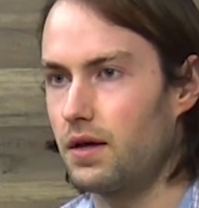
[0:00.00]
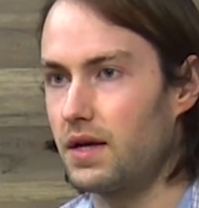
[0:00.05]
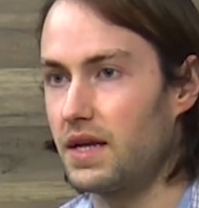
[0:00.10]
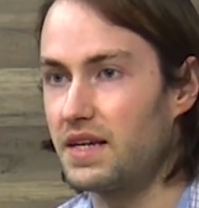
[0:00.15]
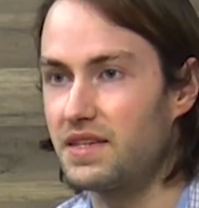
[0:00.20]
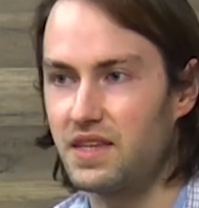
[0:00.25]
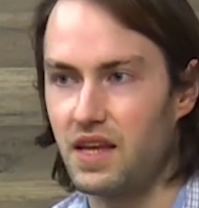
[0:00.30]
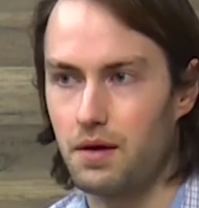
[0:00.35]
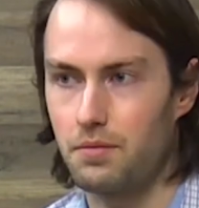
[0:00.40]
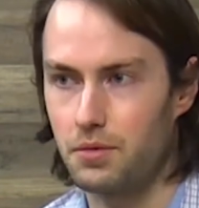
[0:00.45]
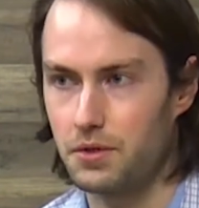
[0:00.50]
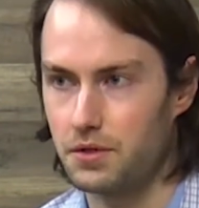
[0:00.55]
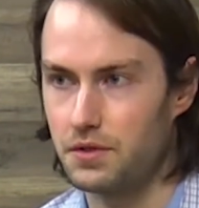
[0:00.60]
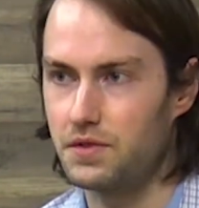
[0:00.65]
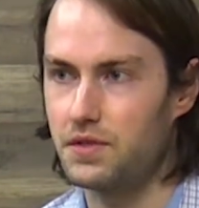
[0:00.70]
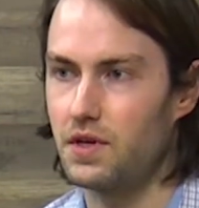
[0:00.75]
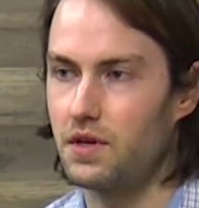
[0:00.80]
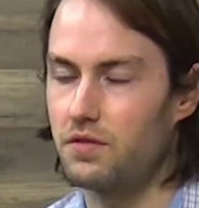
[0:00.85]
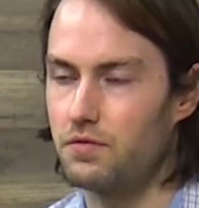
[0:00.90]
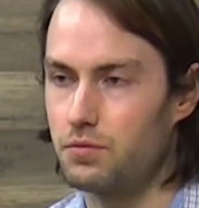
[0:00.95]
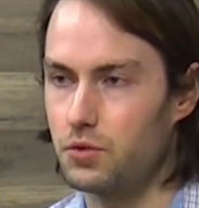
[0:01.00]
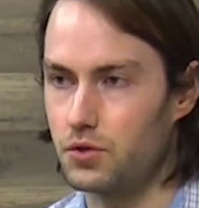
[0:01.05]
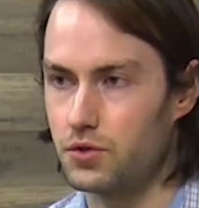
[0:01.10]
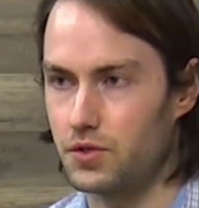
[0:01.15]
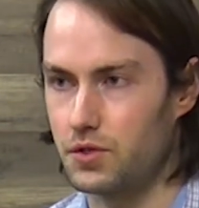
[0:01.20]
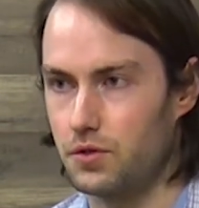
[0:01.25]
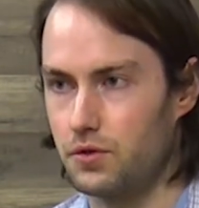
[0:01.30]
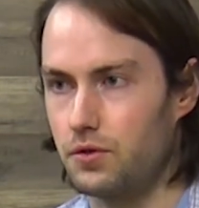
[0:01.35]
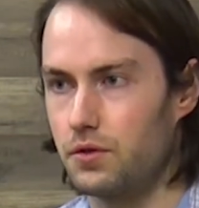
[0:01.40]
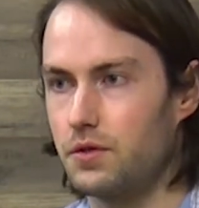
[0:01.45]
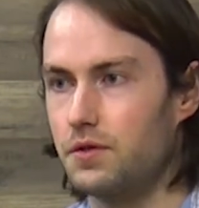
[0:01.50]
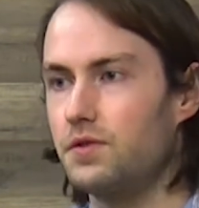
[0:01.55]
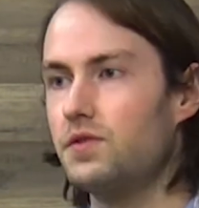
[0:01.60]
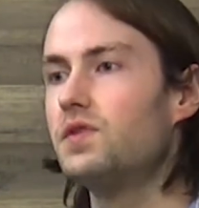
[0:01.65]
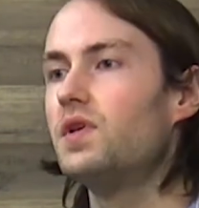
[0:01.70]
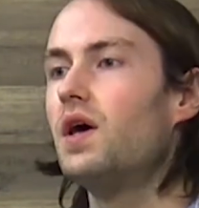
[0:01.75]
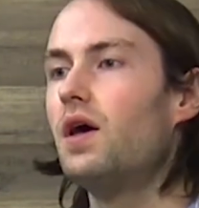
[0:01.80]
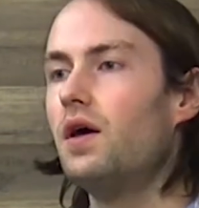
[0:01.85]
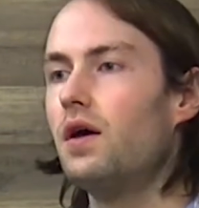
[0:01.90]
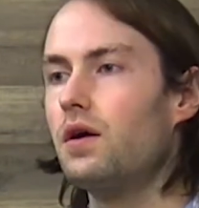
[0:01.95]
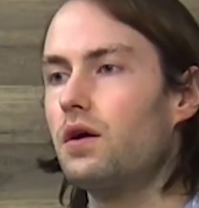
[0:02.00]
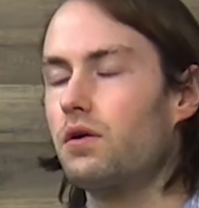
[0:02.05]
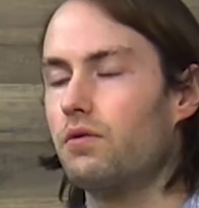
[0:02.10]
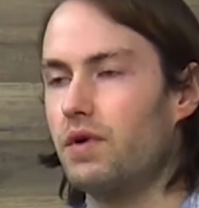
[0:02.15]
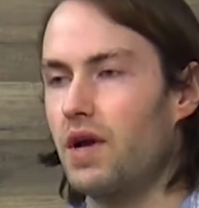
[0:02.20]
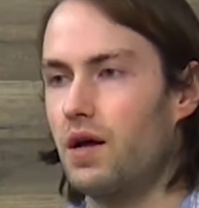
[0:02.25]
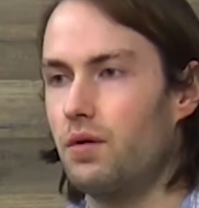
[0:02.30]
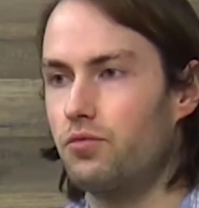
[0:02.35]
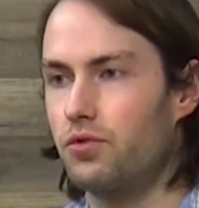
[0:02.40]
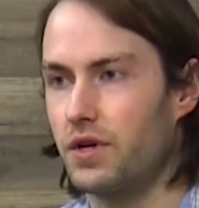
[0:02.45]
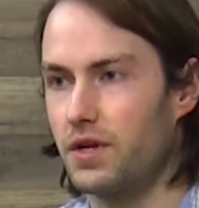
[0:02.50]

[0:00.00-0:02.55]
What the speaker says: examples of Buxtehude's chorale